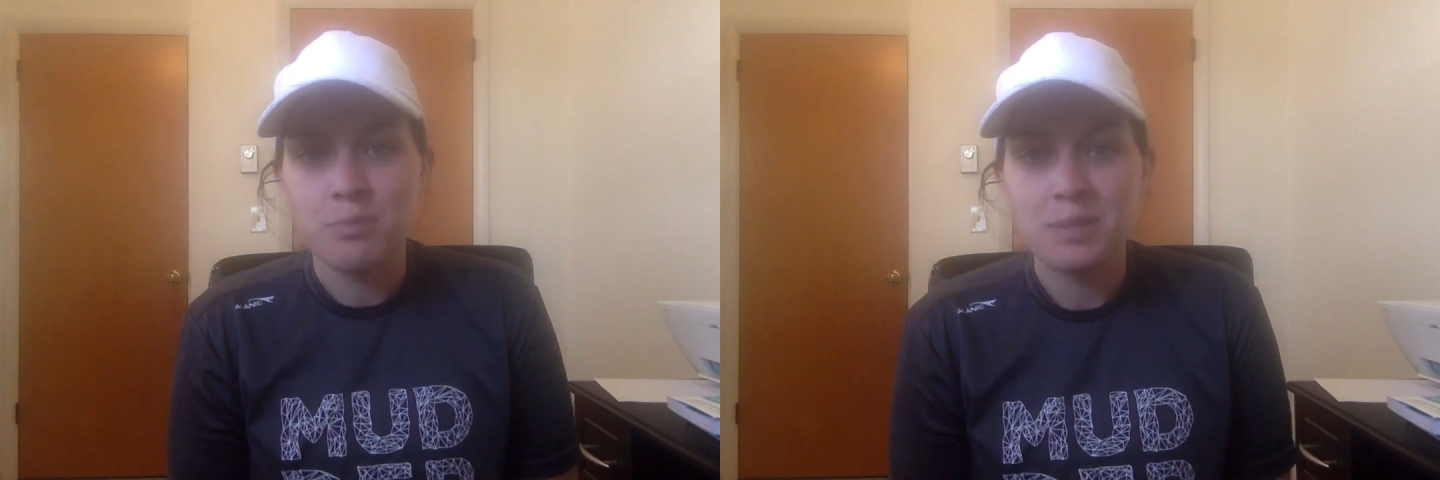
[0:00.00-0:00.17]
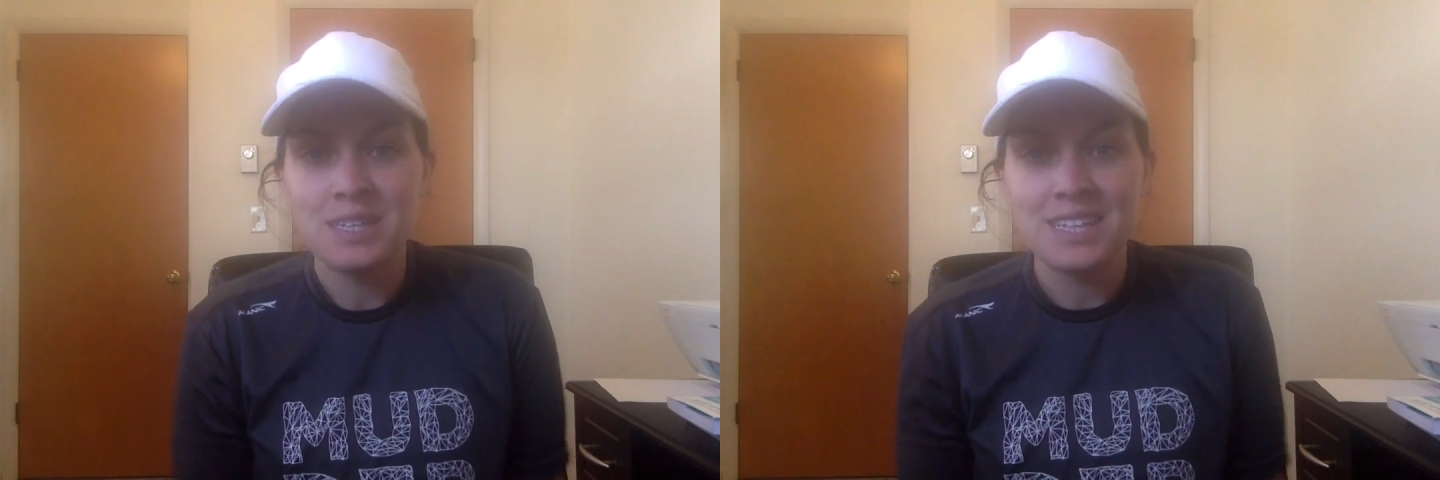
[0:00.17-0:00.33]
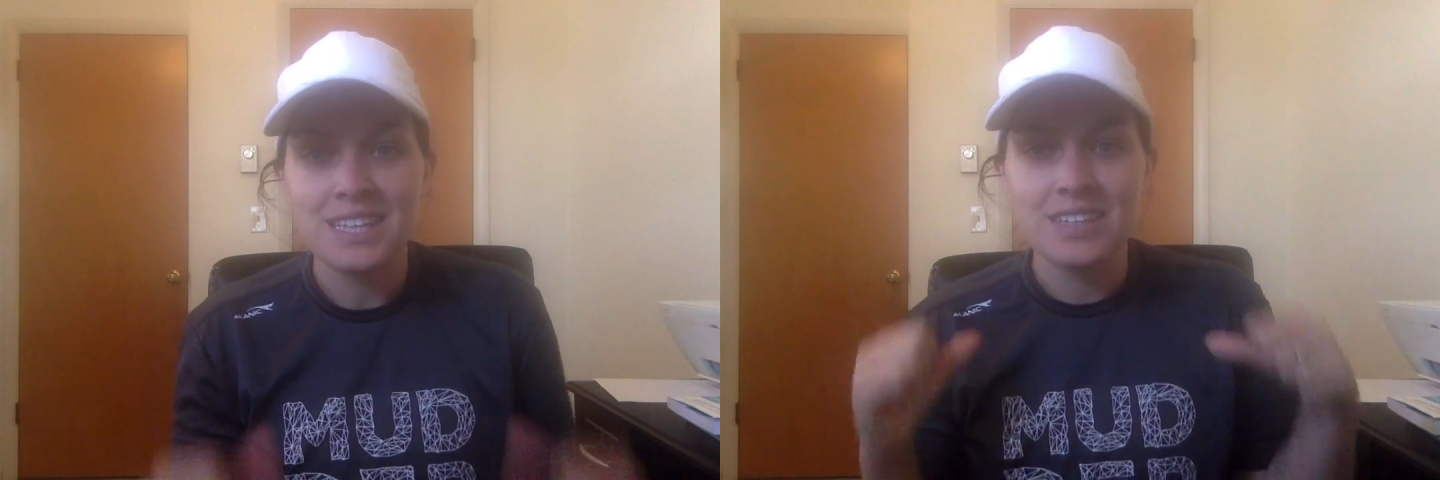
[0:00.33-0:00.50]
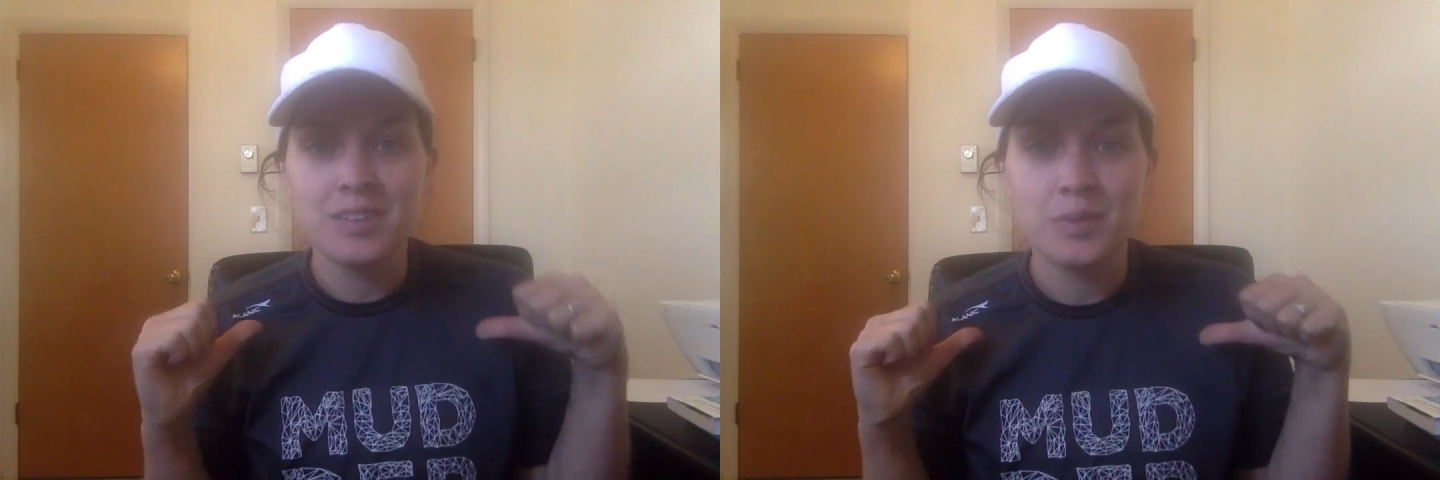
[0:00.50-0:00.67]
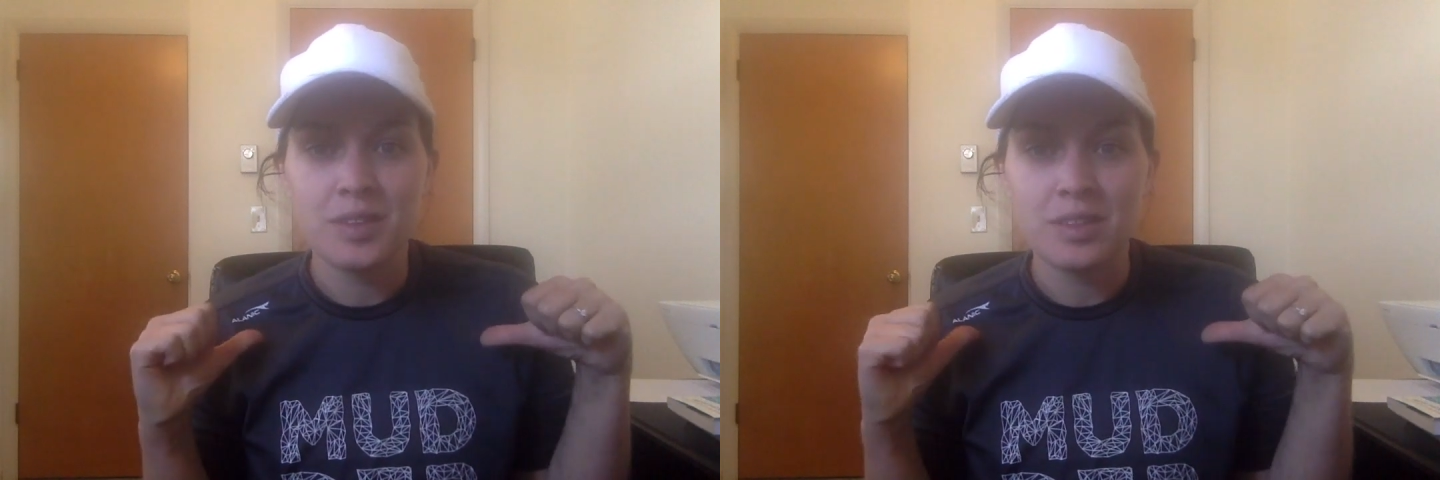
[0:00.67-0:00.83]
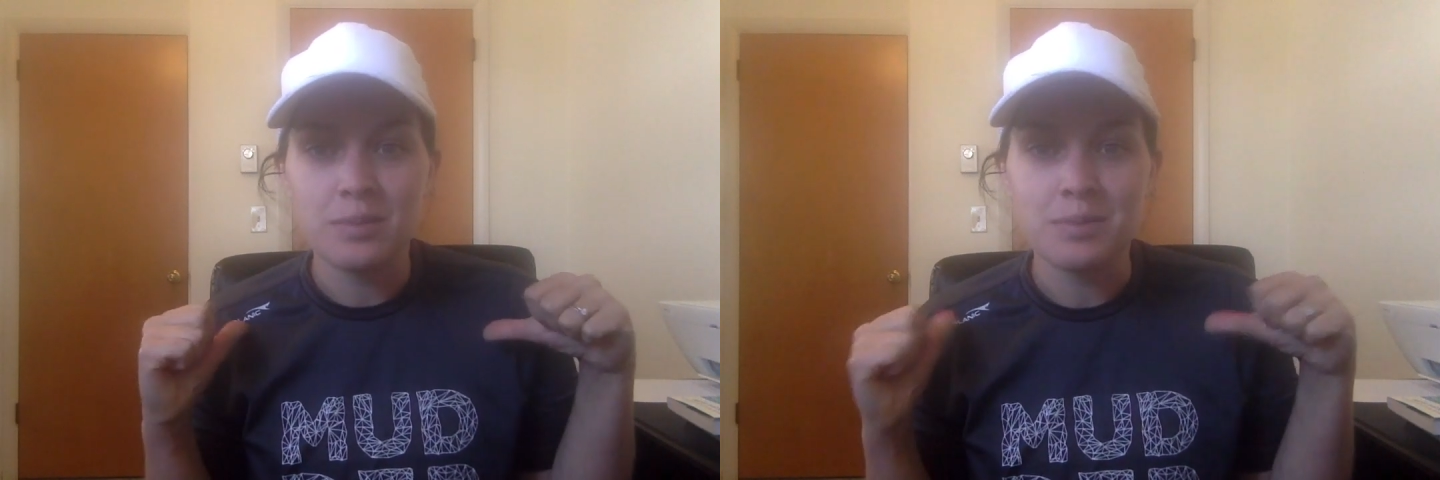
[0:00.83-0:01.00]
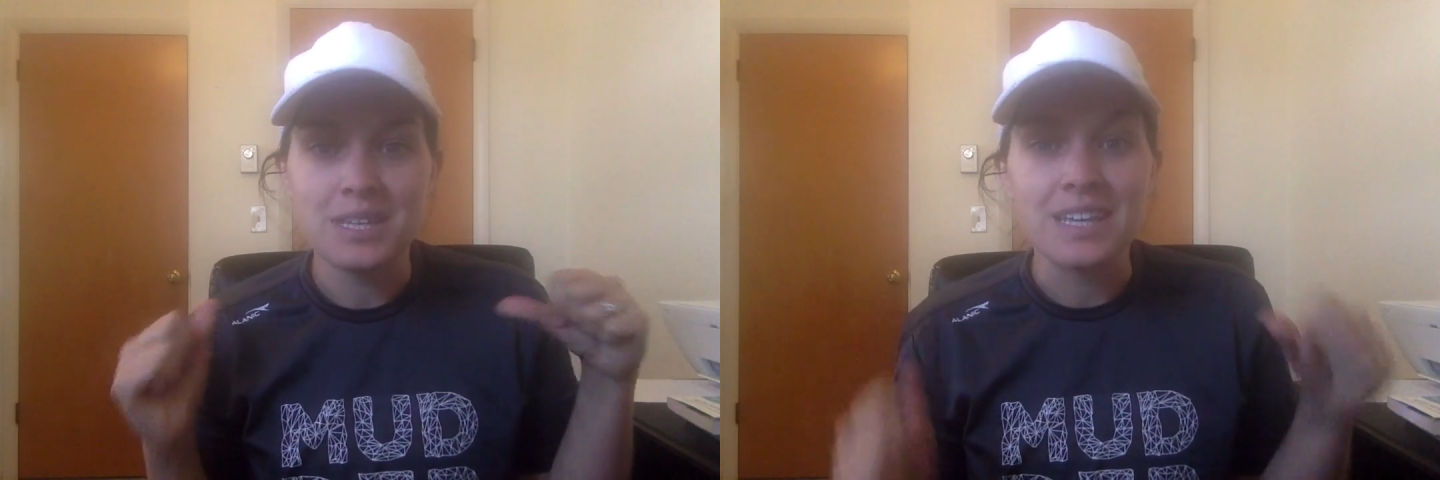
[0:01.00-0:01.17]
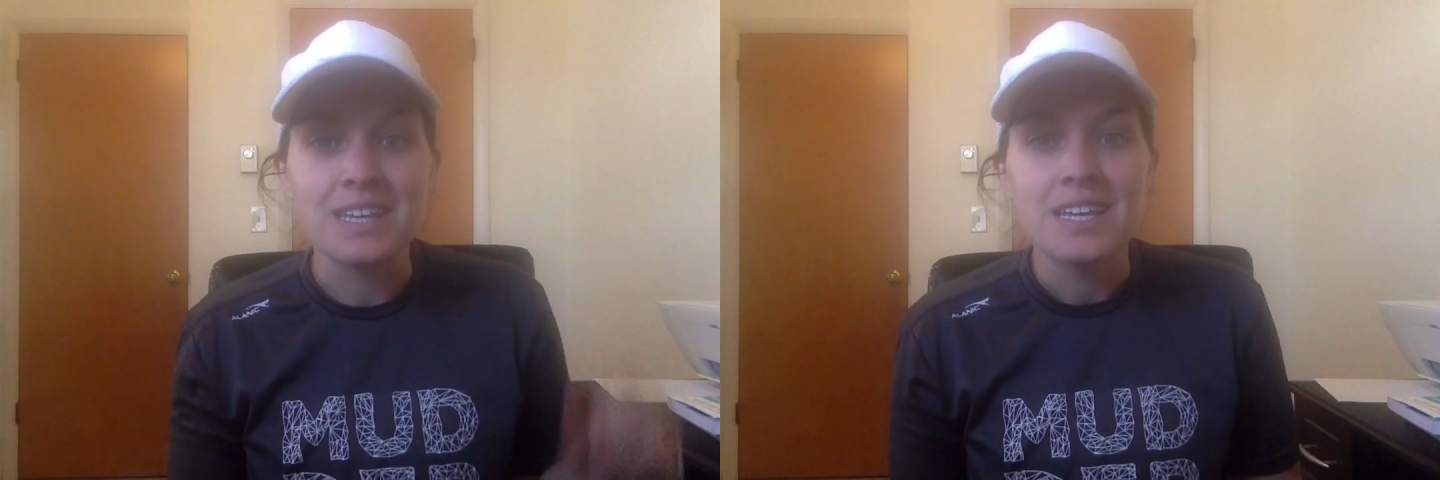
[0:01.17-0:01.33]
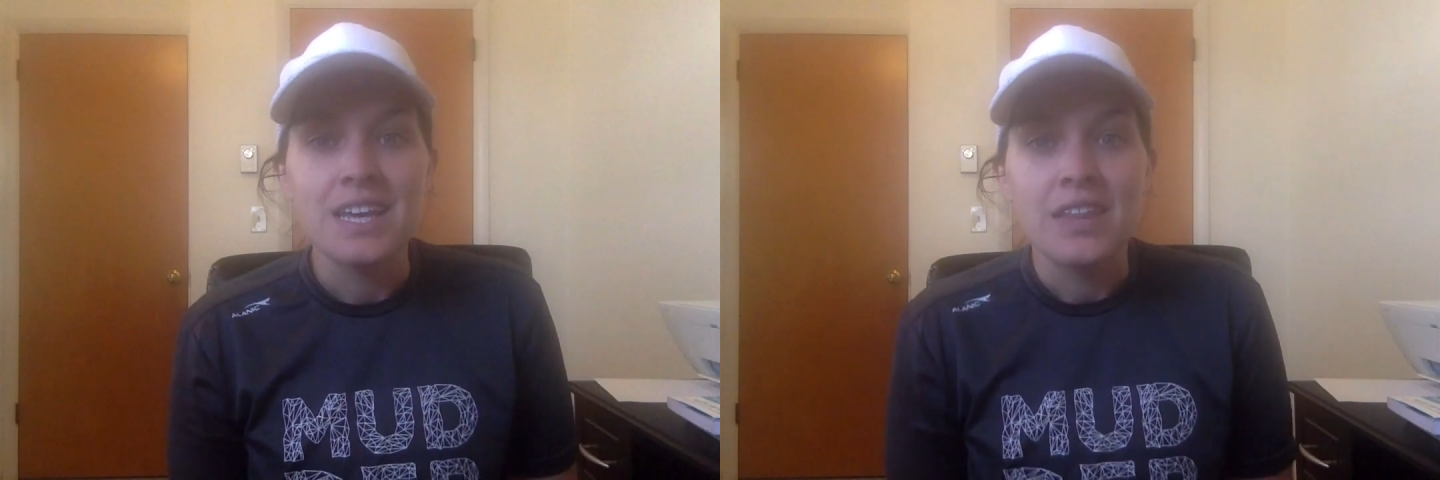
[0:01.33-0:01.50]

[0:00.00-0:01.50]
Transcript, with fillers: PE with me.